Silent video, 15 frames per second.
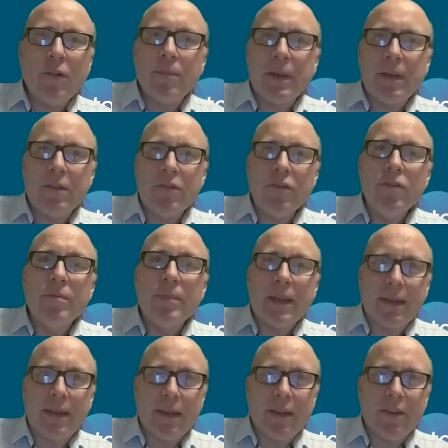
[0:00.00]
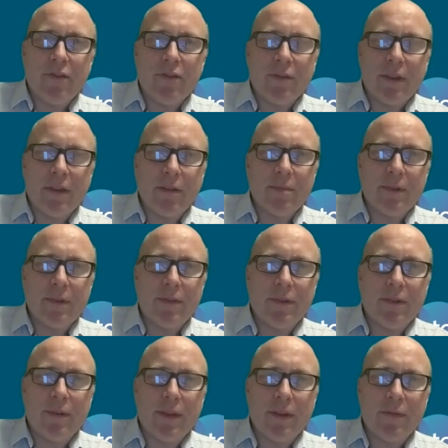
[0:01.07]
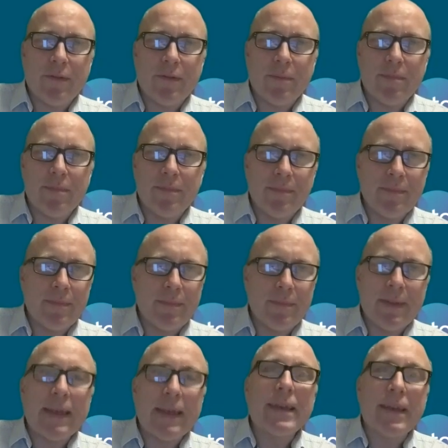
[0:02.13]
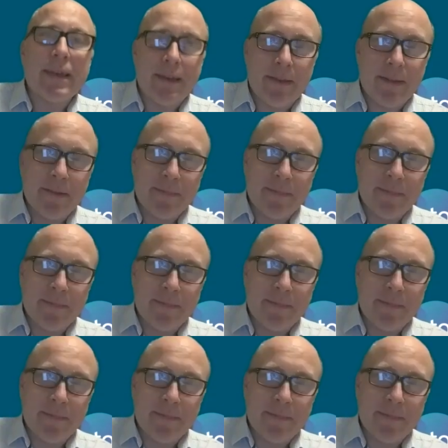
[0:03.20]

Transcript: been a new medication to help dystonia for decades,